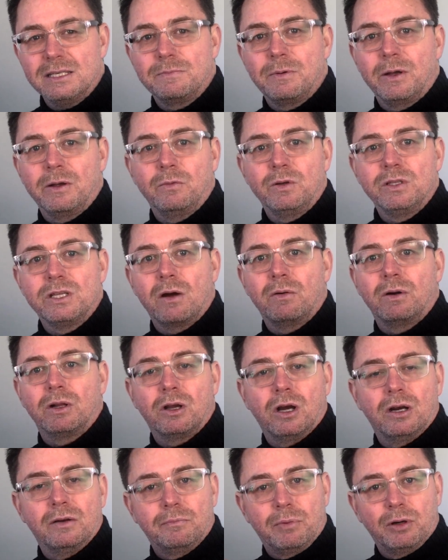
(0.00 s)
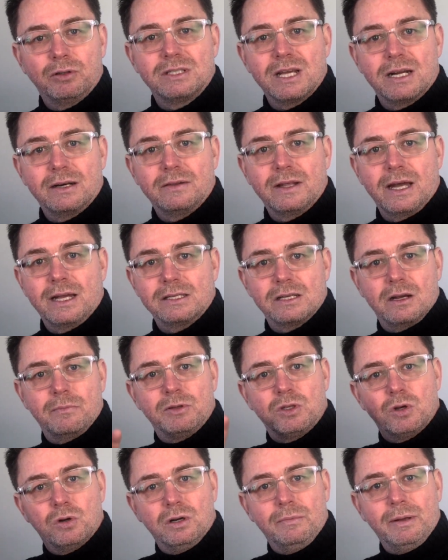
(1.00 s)
but we don't want to kind of bog down in that. So I'll be
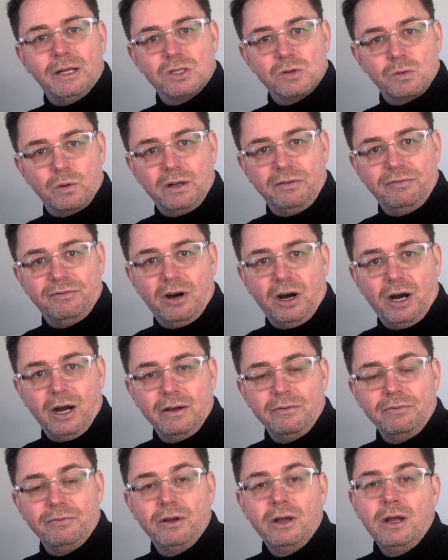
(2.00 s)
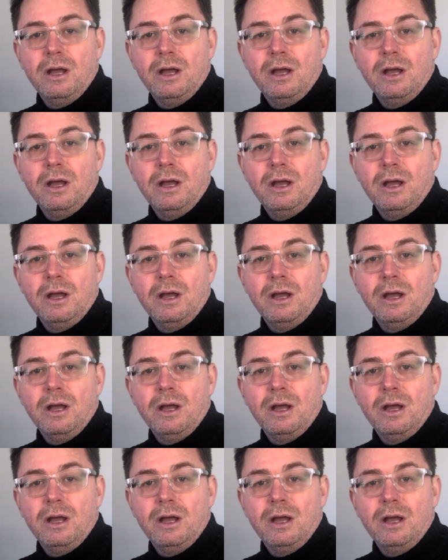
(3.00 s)
talking about 25.